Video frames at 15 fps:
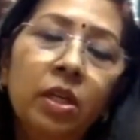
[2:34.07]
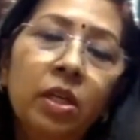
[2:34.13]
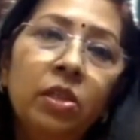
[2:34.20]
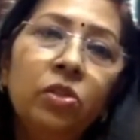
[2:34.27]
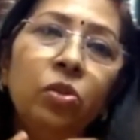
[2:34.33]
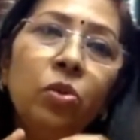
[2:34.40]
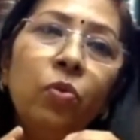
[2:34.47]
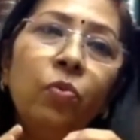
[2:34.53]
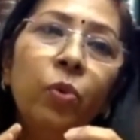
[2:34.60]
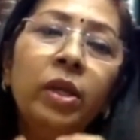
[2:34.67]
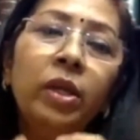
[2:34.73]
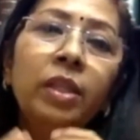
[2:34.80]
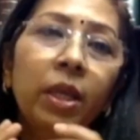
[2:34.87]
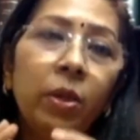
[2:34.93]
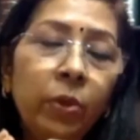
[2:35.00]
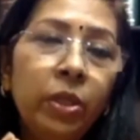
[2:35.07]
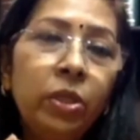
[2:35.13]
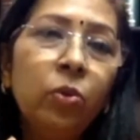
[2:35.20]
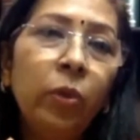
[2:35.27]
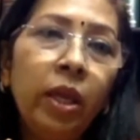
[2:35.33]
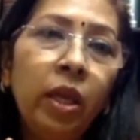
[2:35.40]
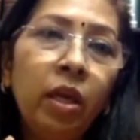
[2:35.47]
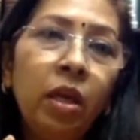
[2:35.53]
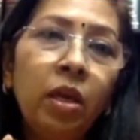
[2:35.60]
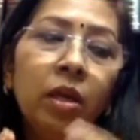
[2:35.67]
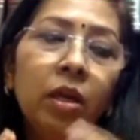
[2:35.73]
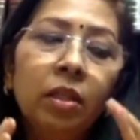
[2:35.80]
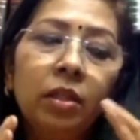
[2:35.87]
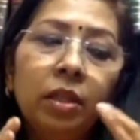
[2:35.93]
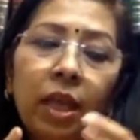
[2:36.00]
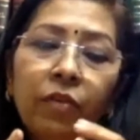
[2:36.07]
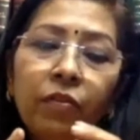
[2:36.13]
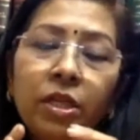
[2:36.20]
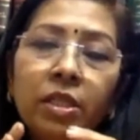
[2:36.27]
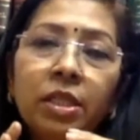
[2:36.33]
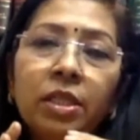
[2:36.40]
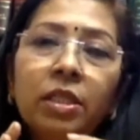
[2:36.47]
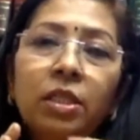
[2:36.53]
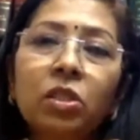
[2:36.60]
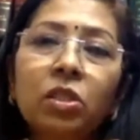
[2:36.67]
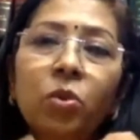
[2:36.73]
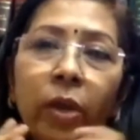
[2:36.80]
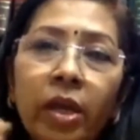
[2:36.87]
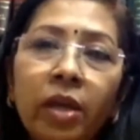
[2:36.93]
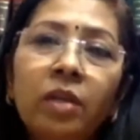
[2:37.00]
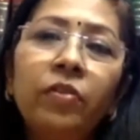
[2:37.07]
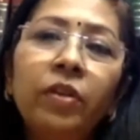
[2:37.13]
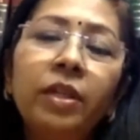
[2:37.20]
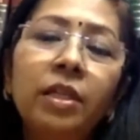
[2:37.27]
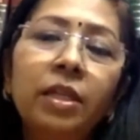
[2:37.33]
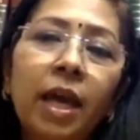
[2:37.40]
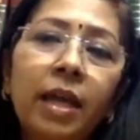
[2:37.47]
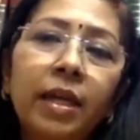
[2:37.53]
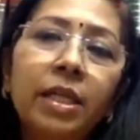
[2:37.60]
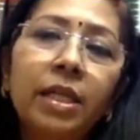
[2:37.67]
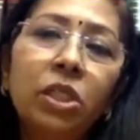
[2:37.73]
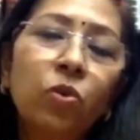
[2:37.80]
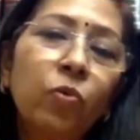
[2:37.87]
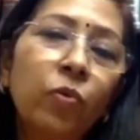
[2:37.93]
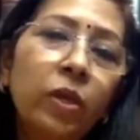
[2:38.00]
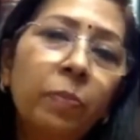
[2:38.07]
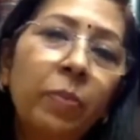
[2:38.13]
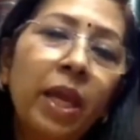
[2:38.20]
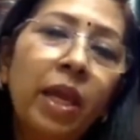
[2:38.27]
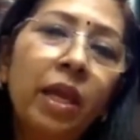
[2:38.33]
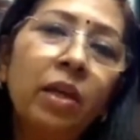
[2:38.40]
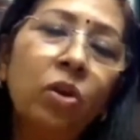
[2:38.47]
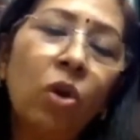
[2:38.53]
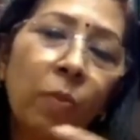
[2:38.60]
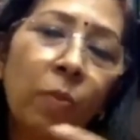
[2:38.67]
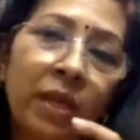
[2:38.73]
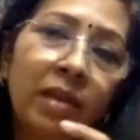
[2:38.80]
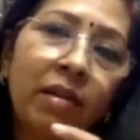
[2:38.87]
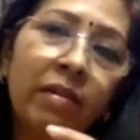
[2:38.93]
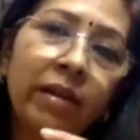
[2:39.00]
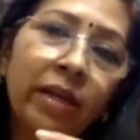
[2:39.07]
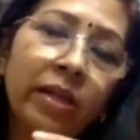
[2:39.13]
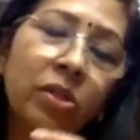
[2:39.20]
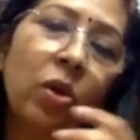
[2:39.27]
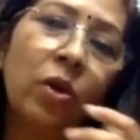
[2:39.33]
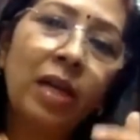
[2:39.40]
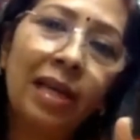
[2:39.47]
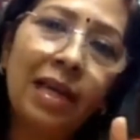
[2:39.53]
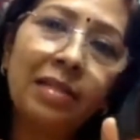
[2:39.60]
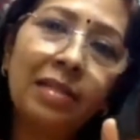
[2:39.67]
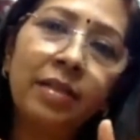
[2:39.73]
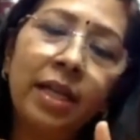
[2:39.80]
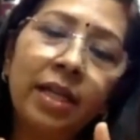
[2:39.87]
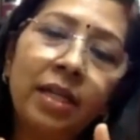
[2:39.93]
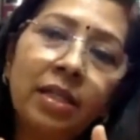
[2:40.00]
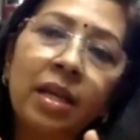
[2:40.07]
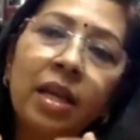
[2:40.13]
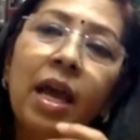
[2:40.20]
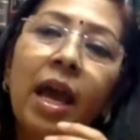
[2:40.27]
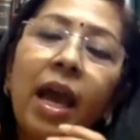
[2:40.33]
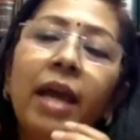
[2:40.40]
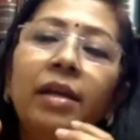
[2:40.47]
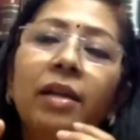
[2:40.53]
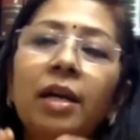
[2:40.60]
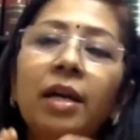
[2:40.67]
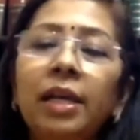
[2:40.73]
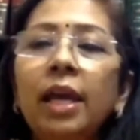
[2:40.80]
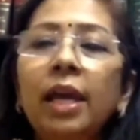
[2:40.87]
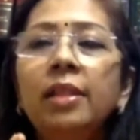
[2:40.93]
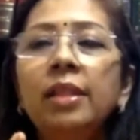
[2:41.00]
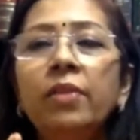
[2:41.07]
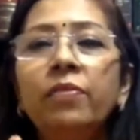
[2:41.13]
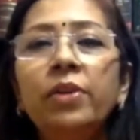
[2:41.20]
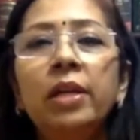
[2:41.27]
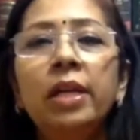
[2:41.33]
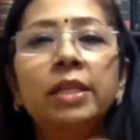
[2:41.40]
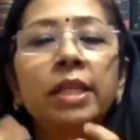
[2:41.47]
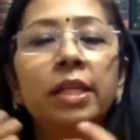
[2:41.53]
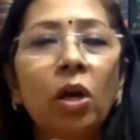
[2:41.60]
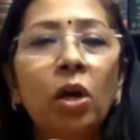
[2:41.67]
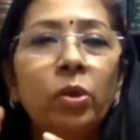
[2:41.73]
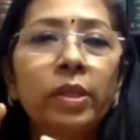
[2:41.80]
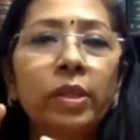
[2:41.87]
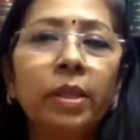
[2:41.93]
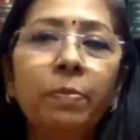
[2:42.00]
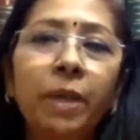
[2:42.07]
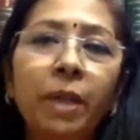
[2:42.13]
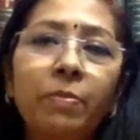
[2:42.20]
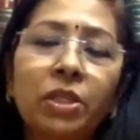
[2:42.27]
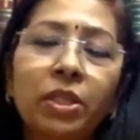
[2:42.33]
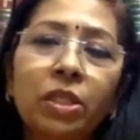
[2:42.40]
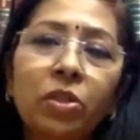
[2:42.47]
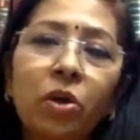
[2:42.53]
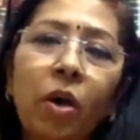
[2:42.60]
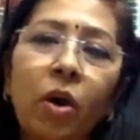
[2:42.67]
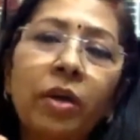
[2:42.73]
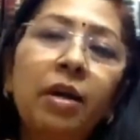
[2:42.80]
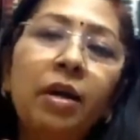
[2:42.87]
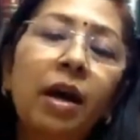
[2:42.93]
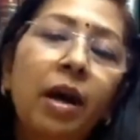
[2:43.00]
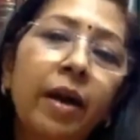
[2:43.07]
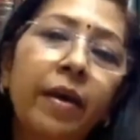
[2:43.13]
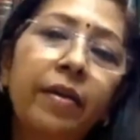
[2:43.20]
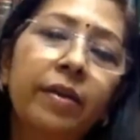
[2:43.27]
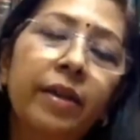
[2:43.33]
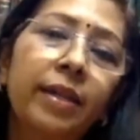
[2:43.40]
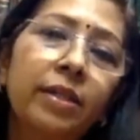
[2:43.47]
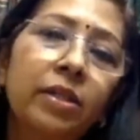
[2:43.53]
So what they were doing, they were just throwing away the tenants who were paying nominal rent or less rent, and again they were letting out their premises on higher rent.